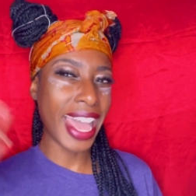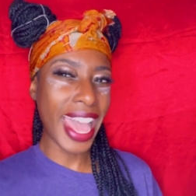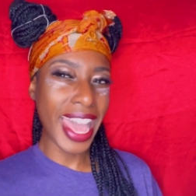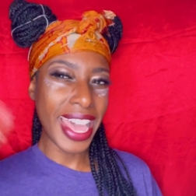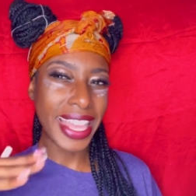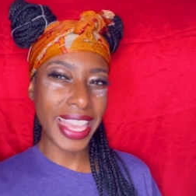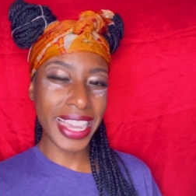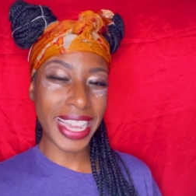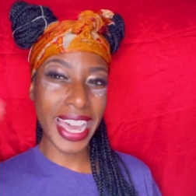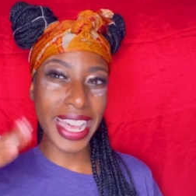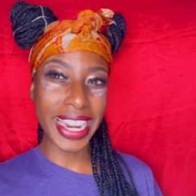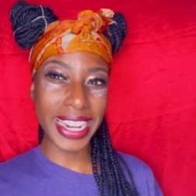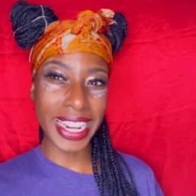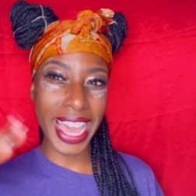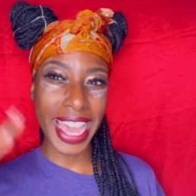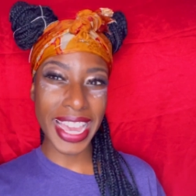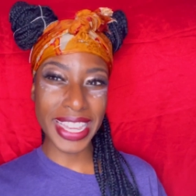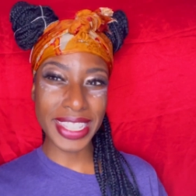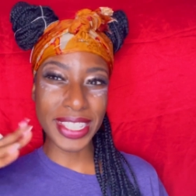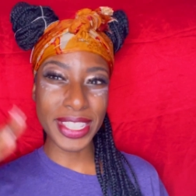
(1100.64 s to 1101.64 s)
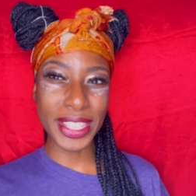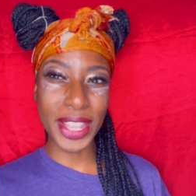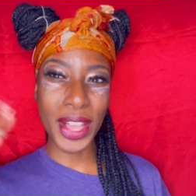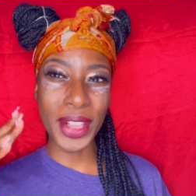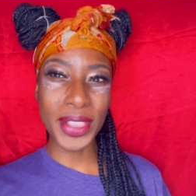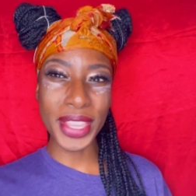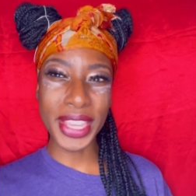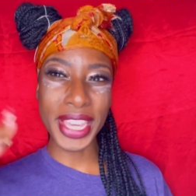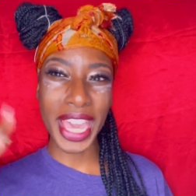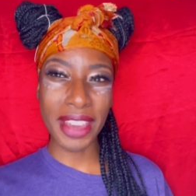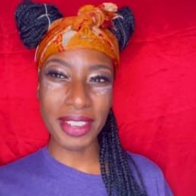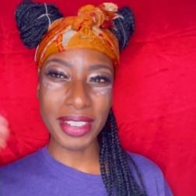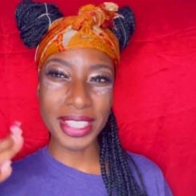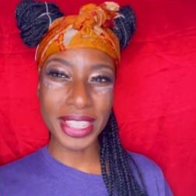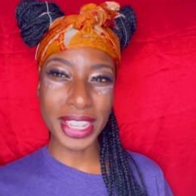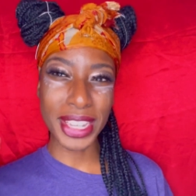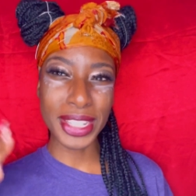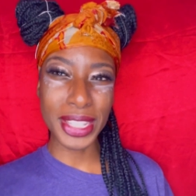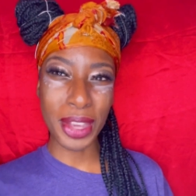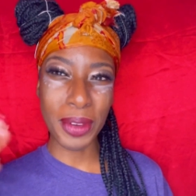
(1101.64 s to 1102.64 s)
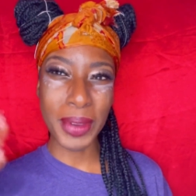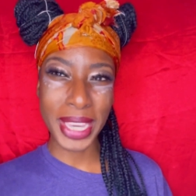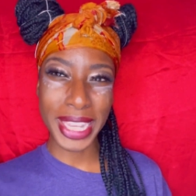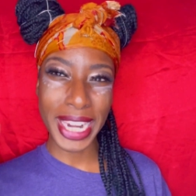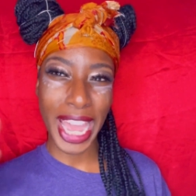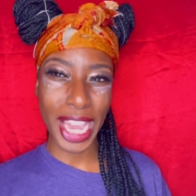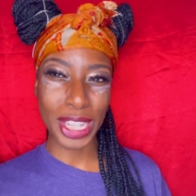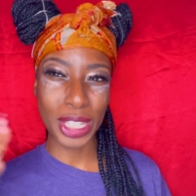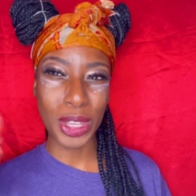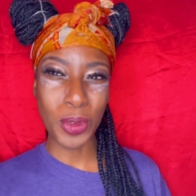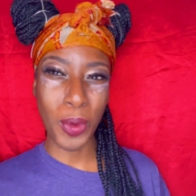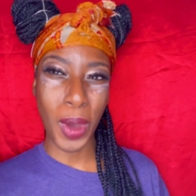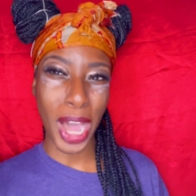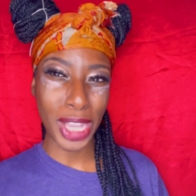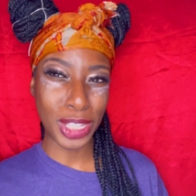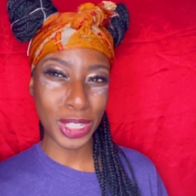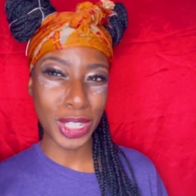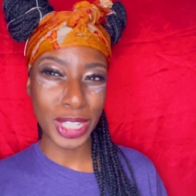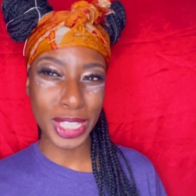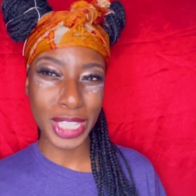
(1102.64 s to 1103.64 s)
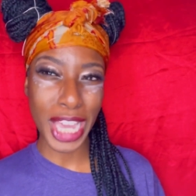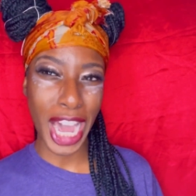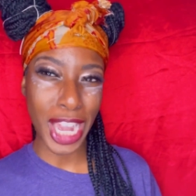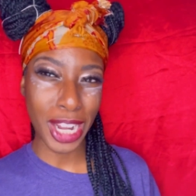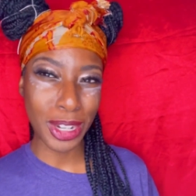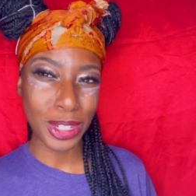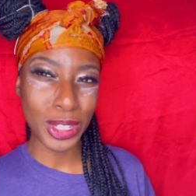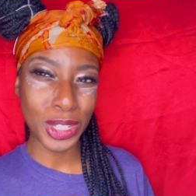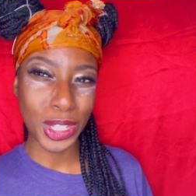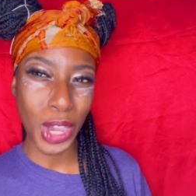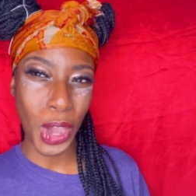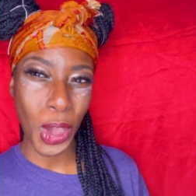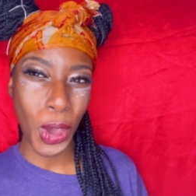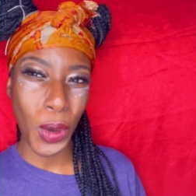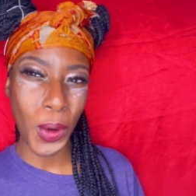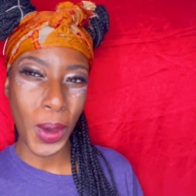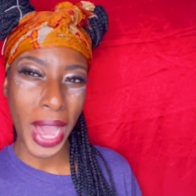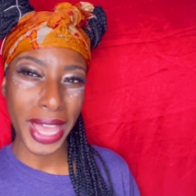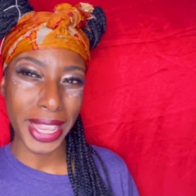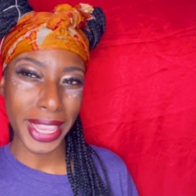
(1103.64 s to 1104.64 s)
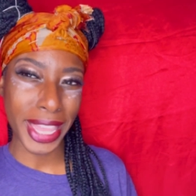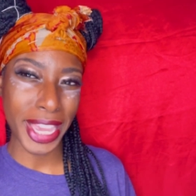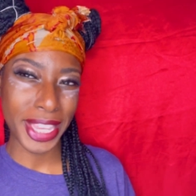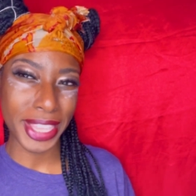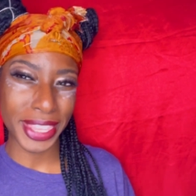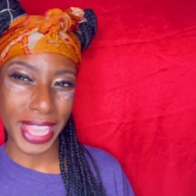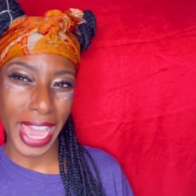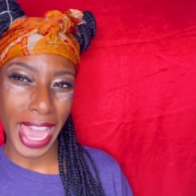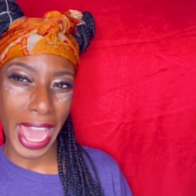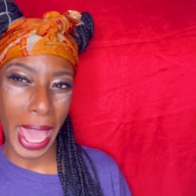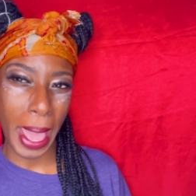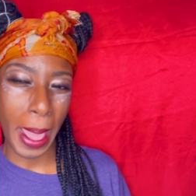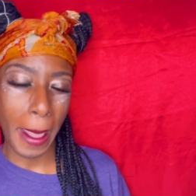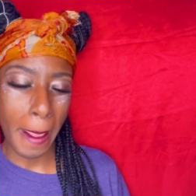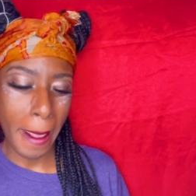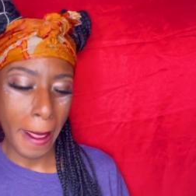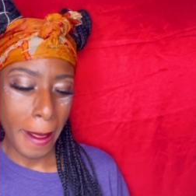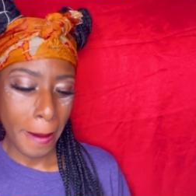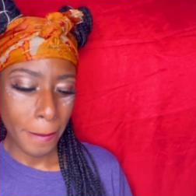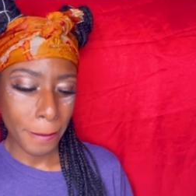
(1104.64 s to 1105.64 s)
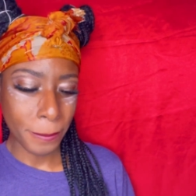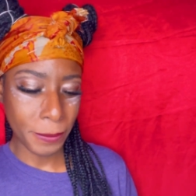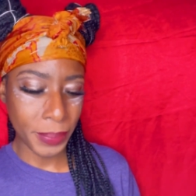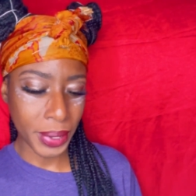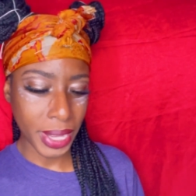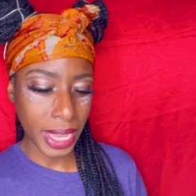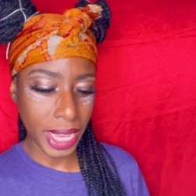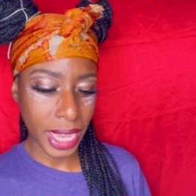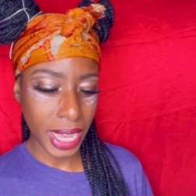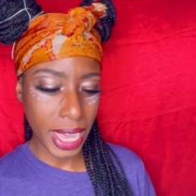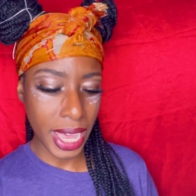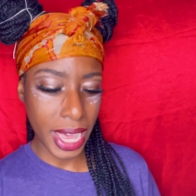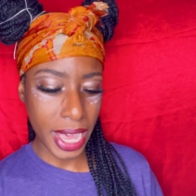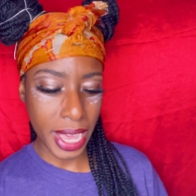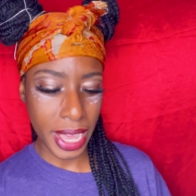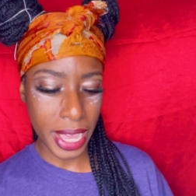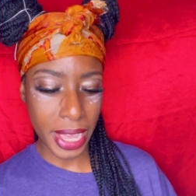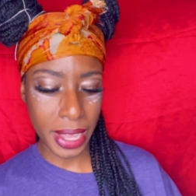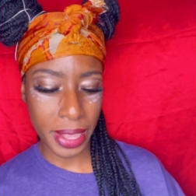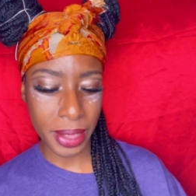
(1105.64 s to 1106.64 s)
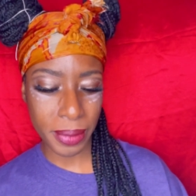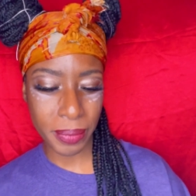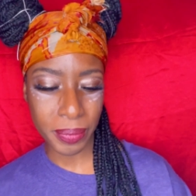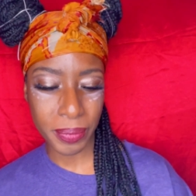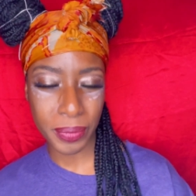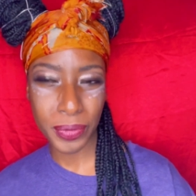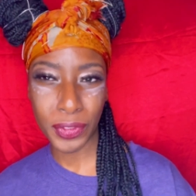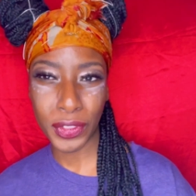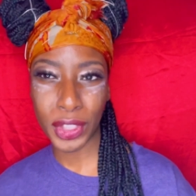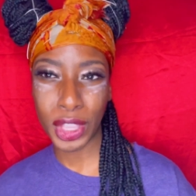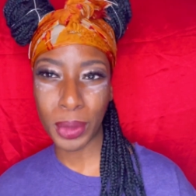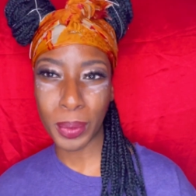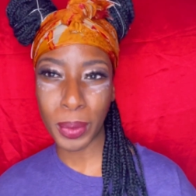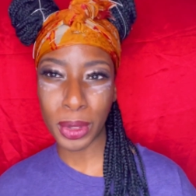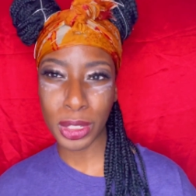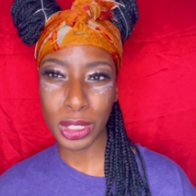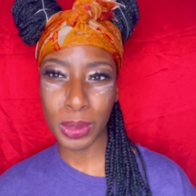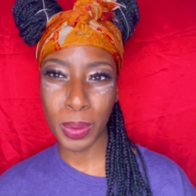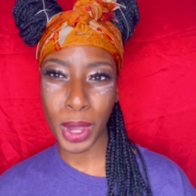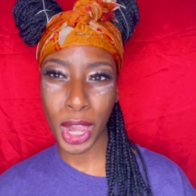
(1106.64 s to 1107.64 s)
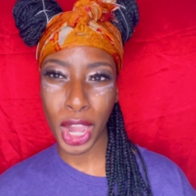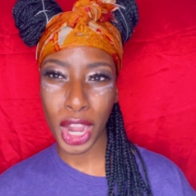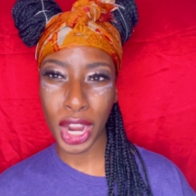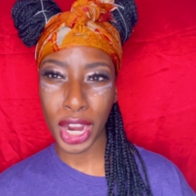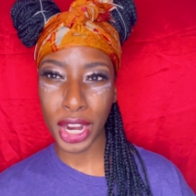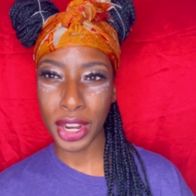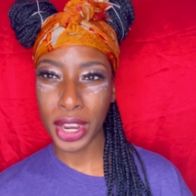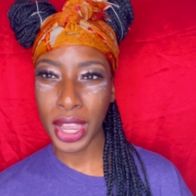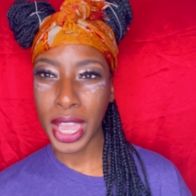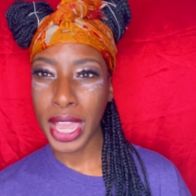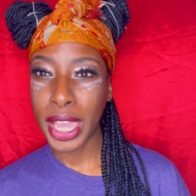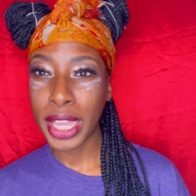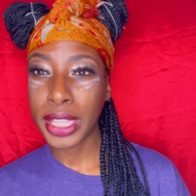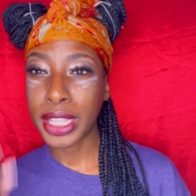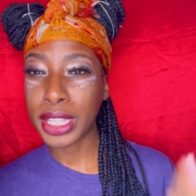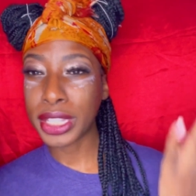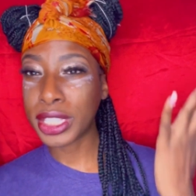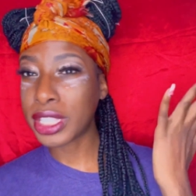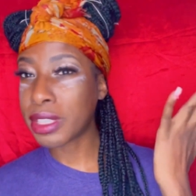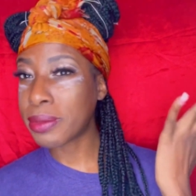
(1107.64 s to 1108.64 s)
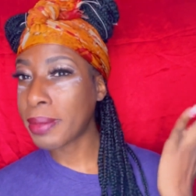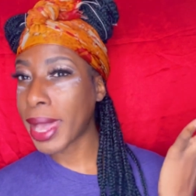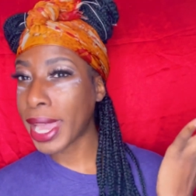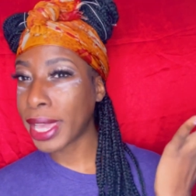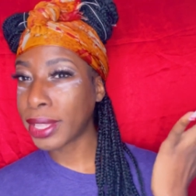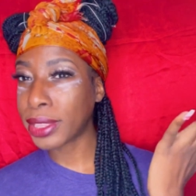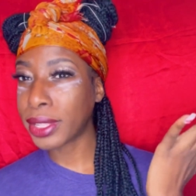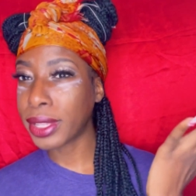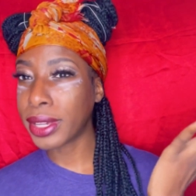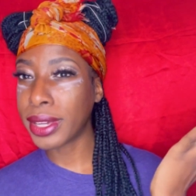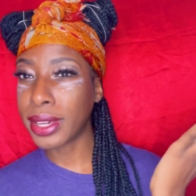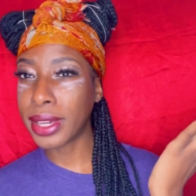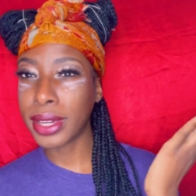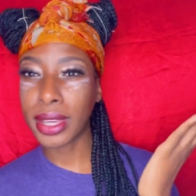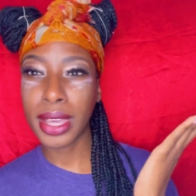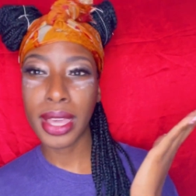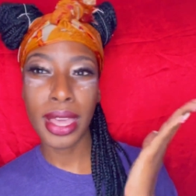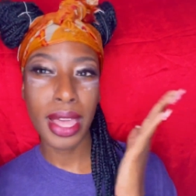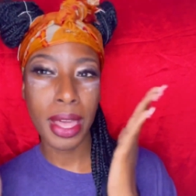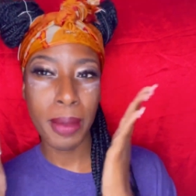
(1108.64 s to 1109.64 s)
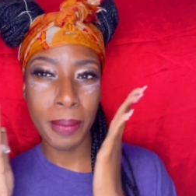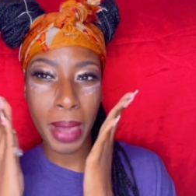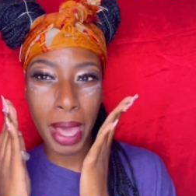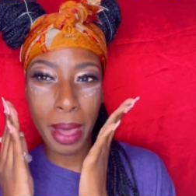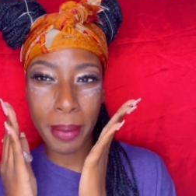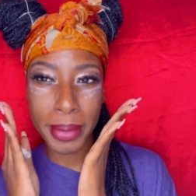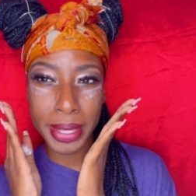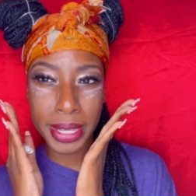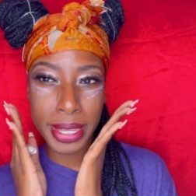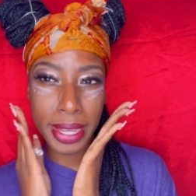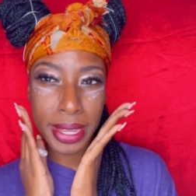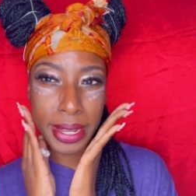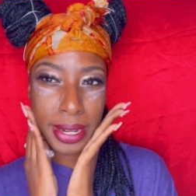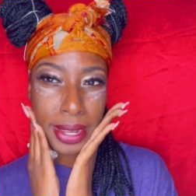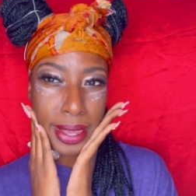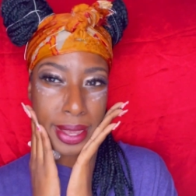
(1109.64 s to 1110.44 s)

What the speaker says: they kind of slowly gave it to us so we could actually watch the entire show. I like that. But for the most part, this is my look. Probably going